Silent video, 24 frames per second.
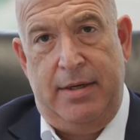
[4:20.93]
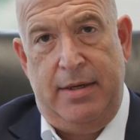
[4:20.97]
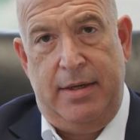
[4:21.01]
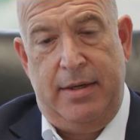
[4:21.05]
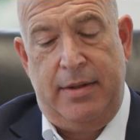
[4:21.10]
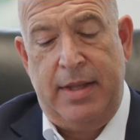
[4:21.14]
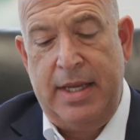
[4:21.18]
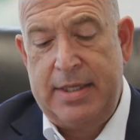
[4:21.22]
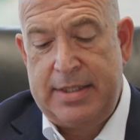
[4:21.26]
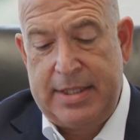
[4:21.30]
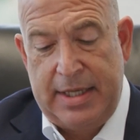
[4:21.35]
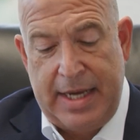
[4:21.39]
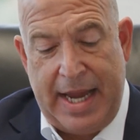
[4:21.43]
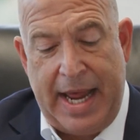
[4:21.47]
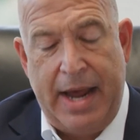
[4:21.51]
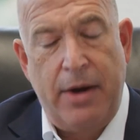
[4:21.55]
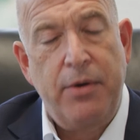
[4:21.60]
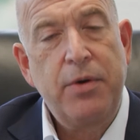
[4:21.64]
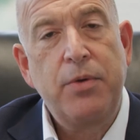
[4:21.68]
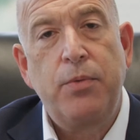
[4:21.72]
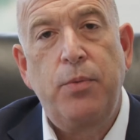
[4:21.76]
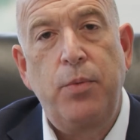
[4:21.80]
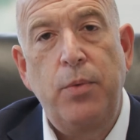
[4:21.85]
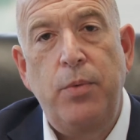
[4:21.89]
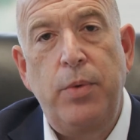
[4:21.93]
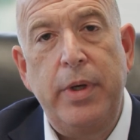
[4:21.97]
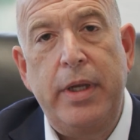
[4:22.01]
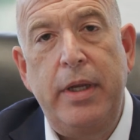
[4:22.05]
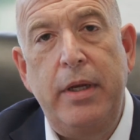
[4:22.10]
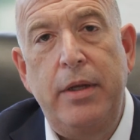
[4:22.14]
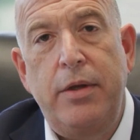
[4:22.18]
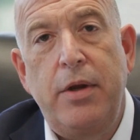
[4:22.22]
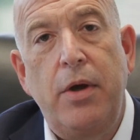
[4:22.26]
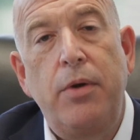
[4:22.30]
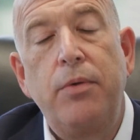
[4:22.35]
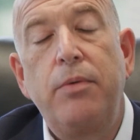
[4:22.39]
They said, Howard, we
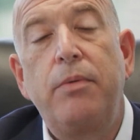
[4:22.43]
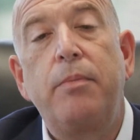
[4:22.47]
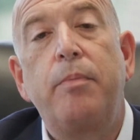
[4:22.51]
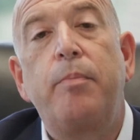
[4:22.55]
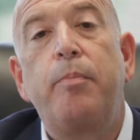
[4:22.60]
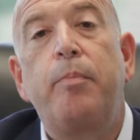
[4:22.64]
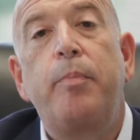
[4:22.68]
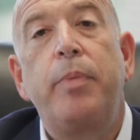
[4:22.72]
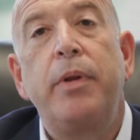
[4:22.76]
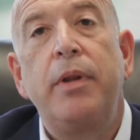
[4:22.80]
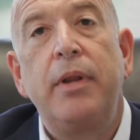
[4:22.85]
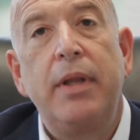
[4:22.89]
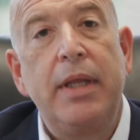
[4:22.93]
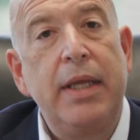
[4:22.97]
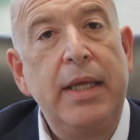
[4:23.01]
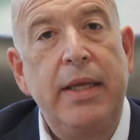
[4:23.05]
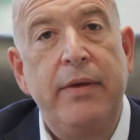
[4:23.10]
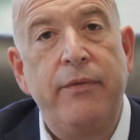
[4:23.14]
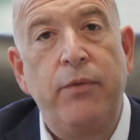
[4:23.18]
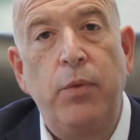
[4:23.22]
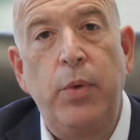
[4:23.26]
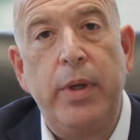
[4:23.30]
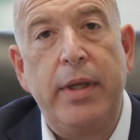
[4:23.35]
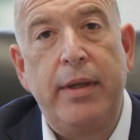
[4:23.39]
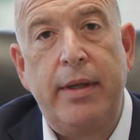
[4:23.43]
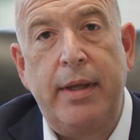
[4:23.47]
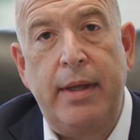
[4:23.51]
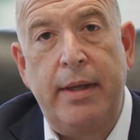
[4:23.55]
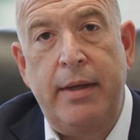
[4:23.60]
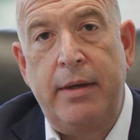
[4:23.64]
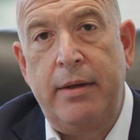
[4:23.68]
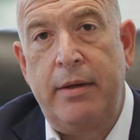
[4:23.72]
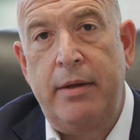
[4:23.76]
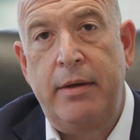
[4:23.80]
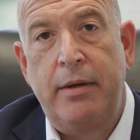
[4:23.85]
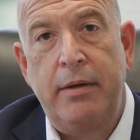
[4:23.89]
don't believe we
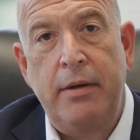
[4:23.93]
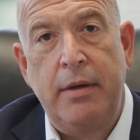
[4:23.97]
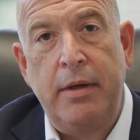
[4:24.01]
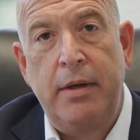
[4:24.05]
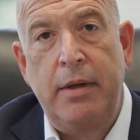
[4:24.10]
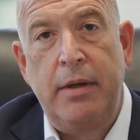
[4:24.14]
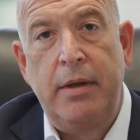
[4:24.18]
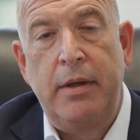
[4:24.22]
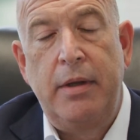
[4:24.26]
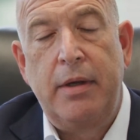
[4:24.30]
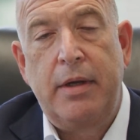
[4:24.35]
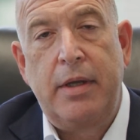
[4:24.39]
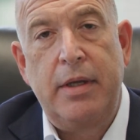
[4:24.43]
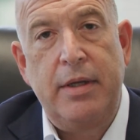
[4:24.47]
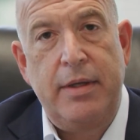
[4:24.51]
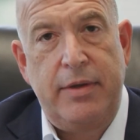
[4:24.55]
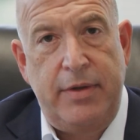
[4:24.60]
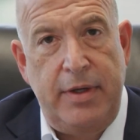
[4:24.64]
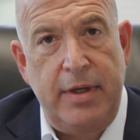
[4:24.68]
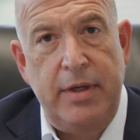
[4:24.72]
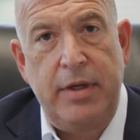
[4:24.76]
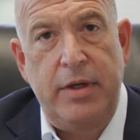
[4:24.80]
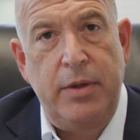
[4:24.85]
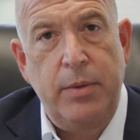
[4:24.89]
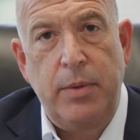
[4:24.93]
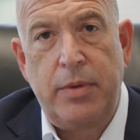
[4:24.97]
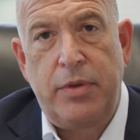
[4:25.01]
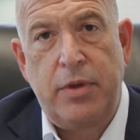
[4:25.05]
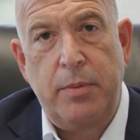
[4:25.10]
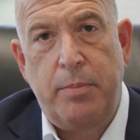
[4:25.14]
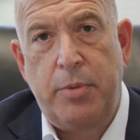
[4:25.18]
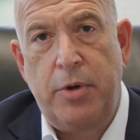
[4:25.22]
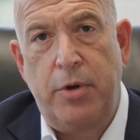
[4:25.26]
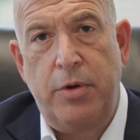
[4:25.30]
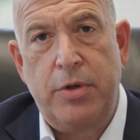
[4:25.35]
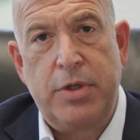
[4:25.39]
can continue with the
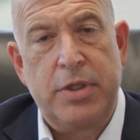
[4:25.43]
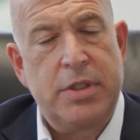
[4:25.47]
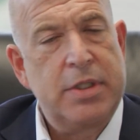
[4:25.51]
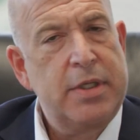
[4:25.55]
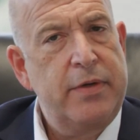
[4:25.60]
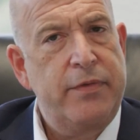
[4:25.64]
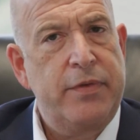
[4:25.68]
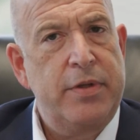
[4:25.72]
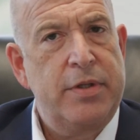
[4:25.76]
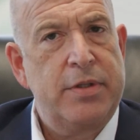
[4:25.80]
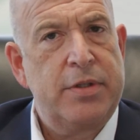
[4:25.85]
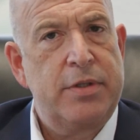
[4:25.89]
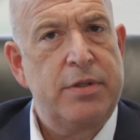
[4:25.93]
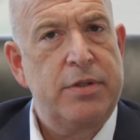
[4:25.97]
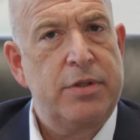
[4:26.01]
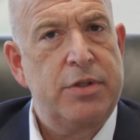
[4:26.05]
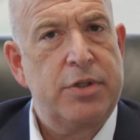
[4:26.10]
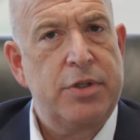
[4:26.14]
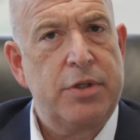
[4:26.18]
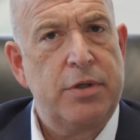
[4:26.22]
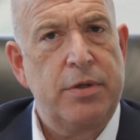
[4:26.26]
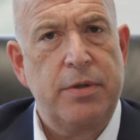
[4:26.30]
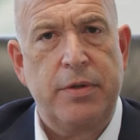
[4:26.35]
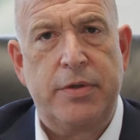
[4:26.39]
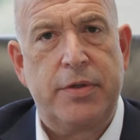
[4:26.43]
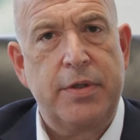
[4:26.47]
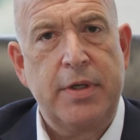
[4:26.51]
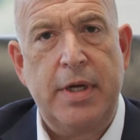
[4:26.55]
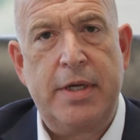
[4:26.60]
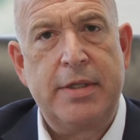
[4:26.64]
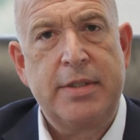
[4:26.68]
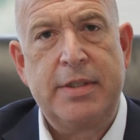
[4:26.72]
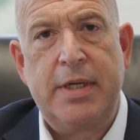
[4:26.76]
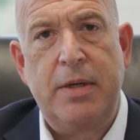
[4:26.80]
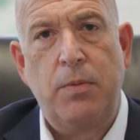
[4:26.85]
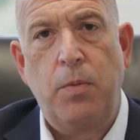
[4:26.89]
purchase of this insurance. And I
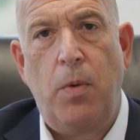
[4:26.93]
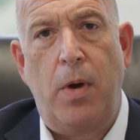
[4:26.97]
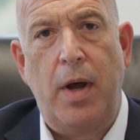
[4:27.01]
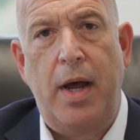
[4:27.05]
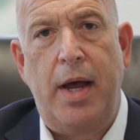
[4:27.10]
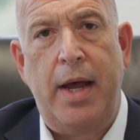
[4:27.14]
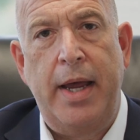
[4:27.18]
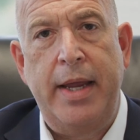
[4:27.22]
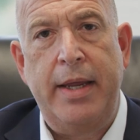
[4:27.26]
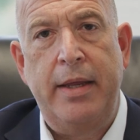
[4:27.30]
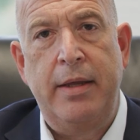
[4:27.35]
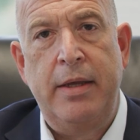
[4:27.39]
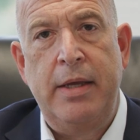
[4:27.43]
said, why?